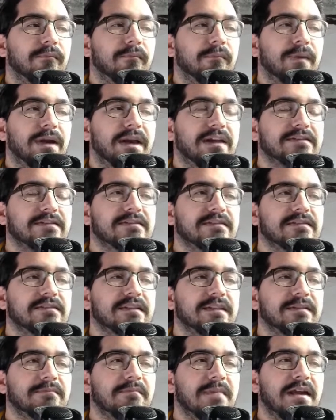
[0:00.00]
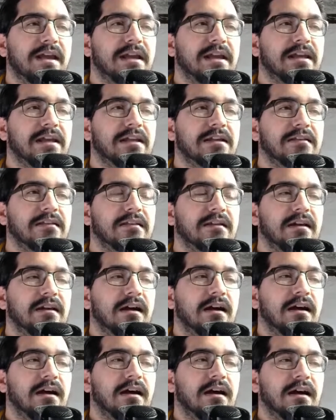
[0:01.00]
Basically make it
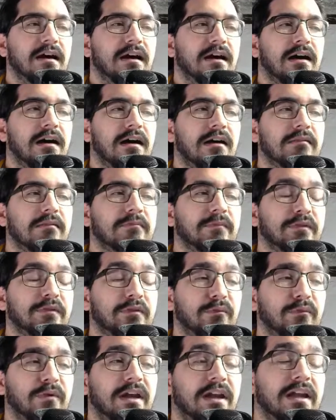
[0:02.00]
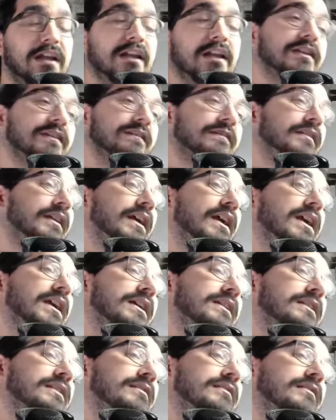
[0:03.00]
in a way you could say
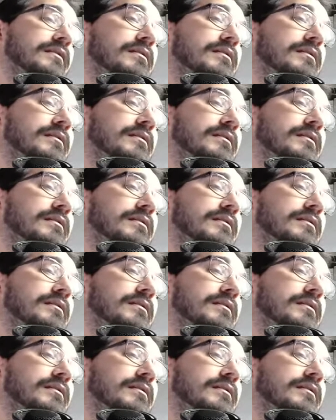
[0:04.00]
it.